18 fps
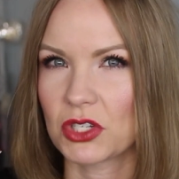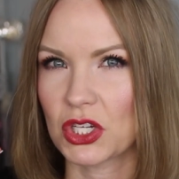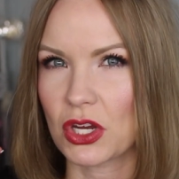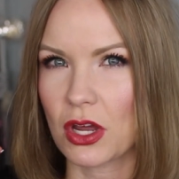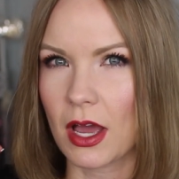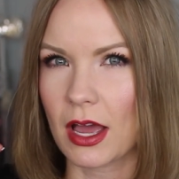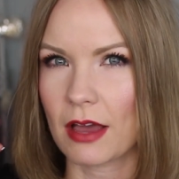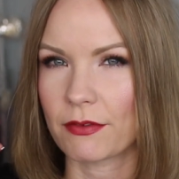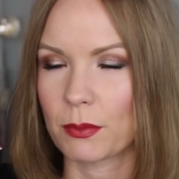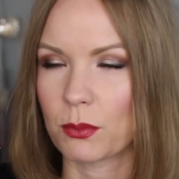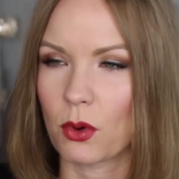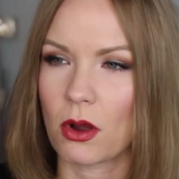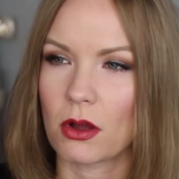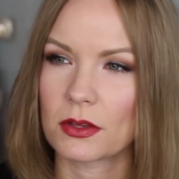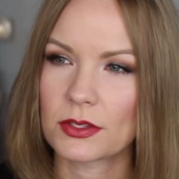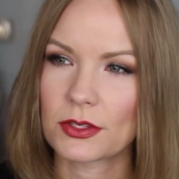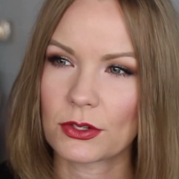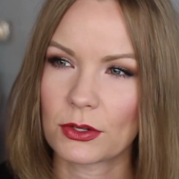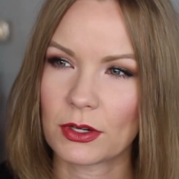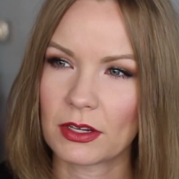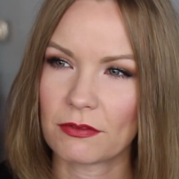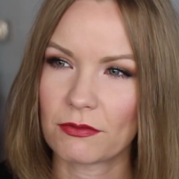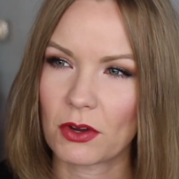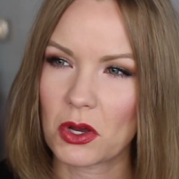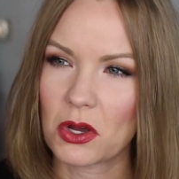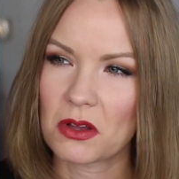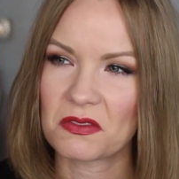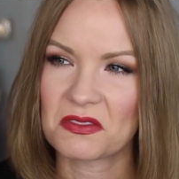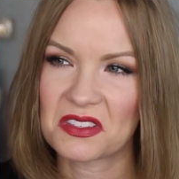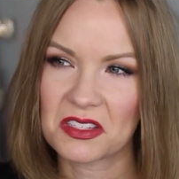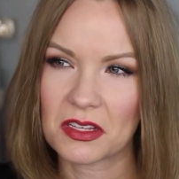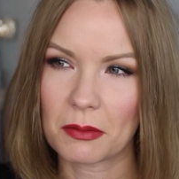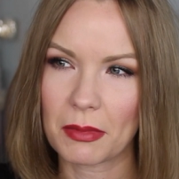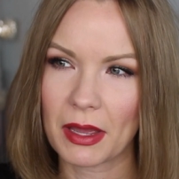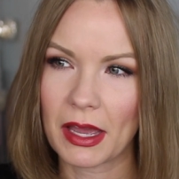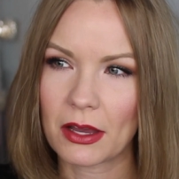to not have a bronzer involved
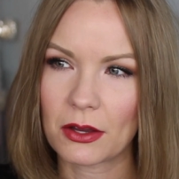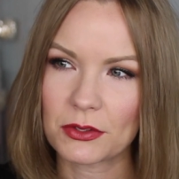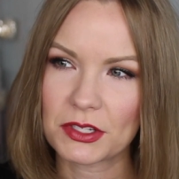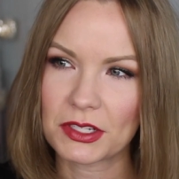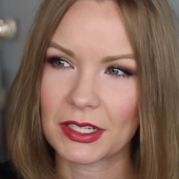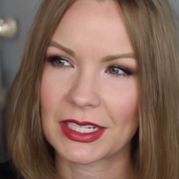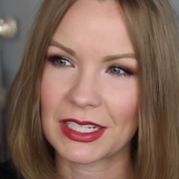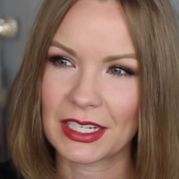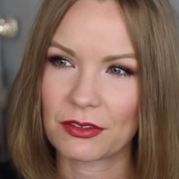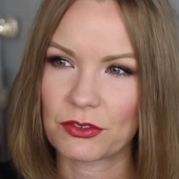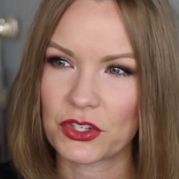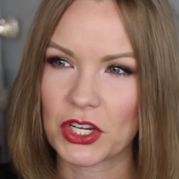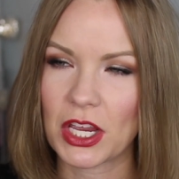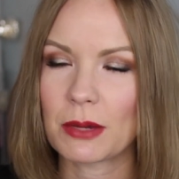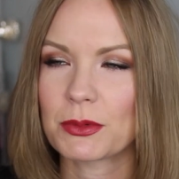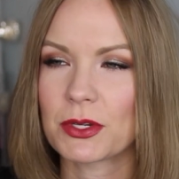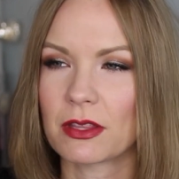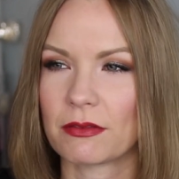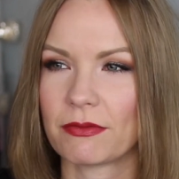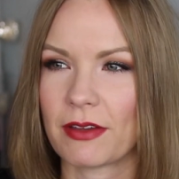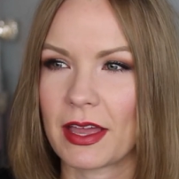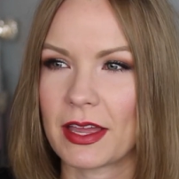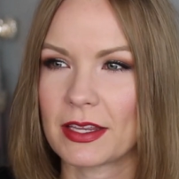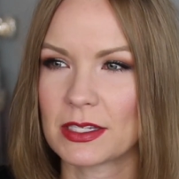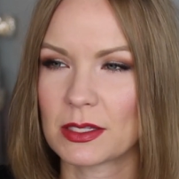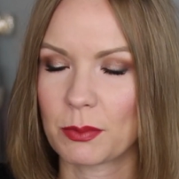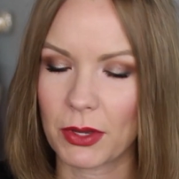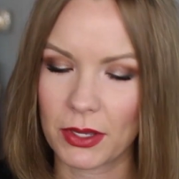somehow to like give shape to the face.